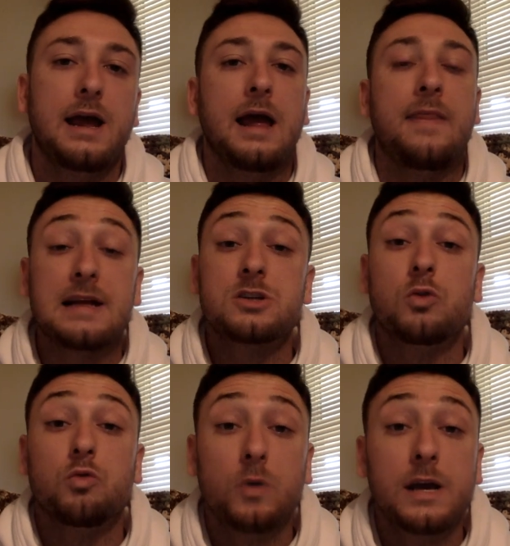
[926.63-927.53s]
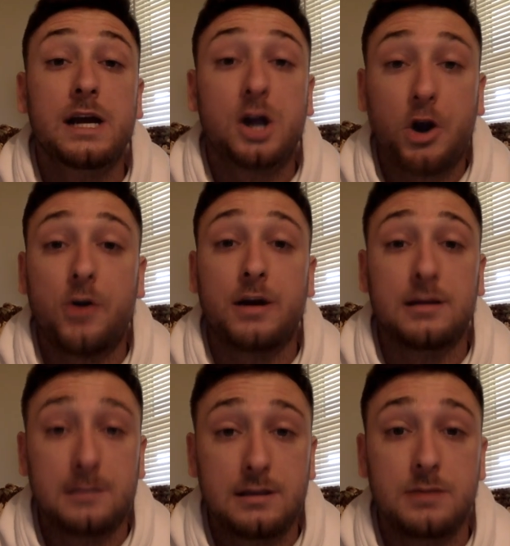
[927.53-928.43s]
And that's a
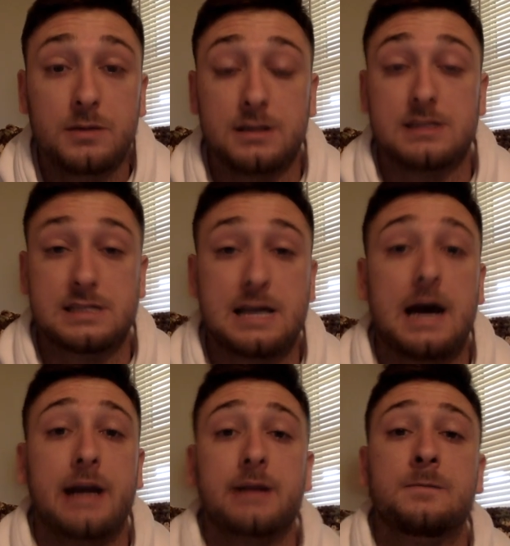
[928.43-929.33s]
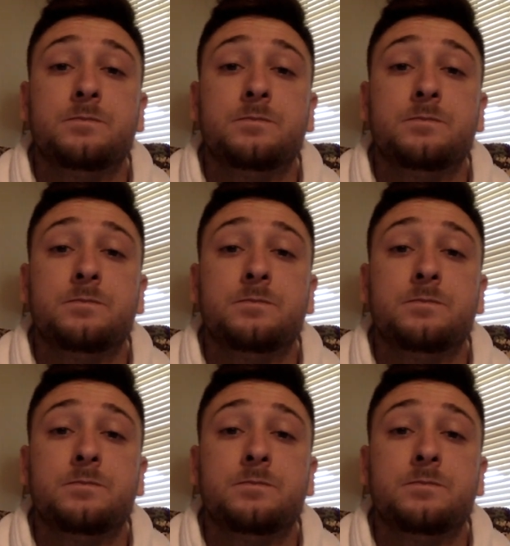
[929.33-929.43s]
reoccurring theme in this side.